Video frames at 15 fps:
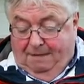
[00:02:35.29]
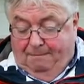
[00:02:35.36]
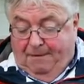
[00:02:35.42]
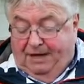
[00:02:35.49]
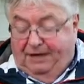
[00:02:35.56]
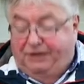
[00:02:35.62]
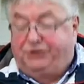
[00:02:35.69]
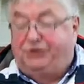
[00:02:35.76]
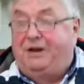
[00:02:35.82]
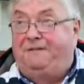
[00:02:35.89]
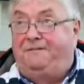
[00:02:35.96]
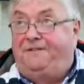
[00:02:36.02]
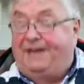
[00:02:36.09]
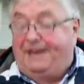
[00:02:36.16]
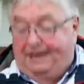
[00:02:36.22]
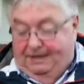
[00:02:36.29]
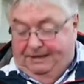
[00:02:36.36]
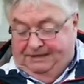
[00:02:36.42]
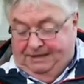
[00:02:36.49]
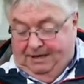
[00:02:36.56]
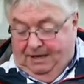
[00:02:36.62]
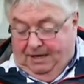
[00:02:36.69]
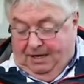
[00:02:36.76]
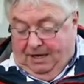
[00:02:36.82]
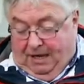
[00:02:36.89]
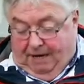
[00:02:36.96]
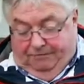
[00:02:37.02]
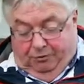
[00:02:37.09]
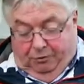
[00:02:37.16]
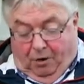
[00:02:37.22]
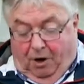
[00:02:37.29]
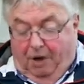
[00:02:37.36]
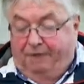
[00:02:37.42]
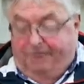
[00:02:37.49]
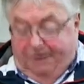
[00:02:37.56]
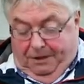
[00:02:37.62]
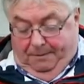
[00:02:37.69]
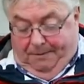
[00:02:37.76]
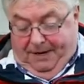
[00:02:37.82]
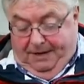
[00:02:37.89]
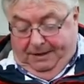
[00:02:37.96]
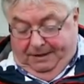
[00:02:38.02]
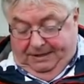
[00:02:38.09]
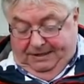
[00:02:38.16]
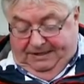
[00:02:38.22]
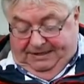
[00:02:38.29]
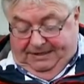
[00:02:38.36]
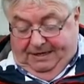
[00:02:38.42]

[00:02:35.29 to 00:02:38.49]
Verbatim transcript: military phase of the War of Independence,